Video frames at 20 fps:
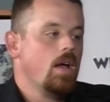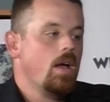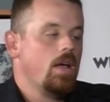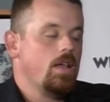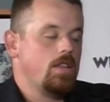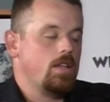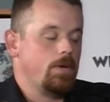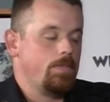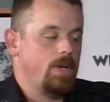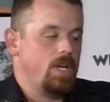
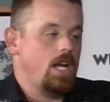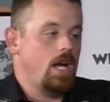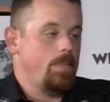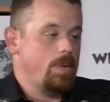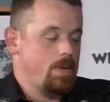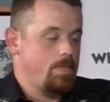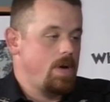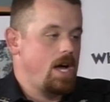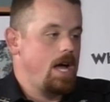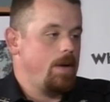they're
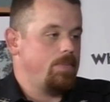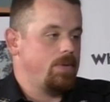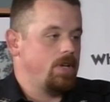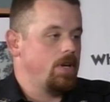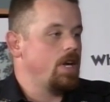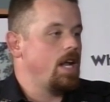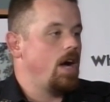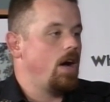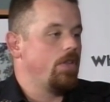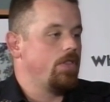becoming
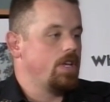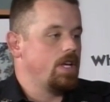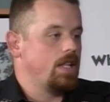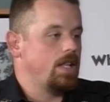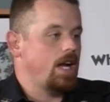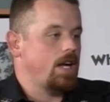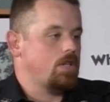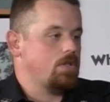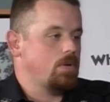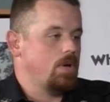popular now, the
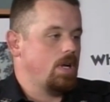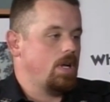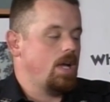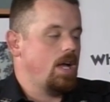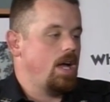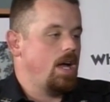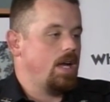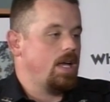electric